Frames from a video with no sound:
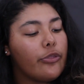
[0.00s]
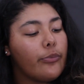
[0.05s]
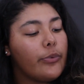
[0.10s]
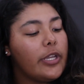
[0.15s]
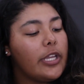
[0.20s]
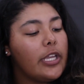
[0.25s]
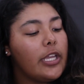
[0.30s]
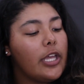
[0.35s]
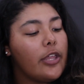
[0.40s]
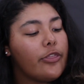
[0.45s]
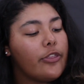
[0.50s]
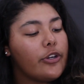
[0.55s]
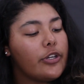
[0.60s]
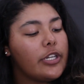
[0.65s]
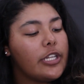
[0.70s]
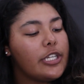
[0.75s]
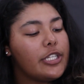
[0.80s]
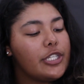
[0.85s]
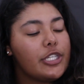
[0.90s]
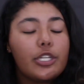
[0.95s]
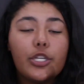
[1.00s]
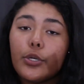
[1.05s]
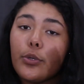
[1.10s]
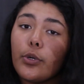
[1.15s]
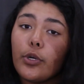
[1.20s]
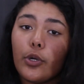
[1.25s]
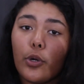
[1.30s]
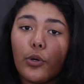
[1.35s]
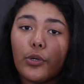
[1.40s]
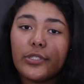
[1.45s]

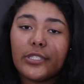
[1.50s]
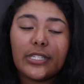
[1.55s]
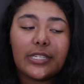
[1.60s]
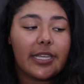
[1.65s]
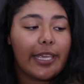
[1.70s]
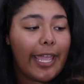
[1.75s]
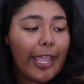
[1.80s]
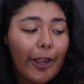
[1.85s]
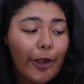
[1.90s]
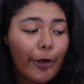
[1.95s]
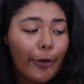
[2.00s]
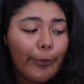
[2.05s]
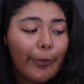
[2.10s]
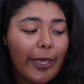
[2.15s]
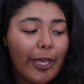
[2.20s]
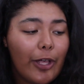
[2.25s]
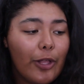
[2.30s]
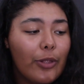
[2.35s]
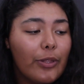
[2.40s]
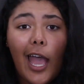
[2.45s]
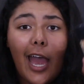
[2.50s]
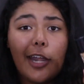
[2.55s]
332 Golden Caramel.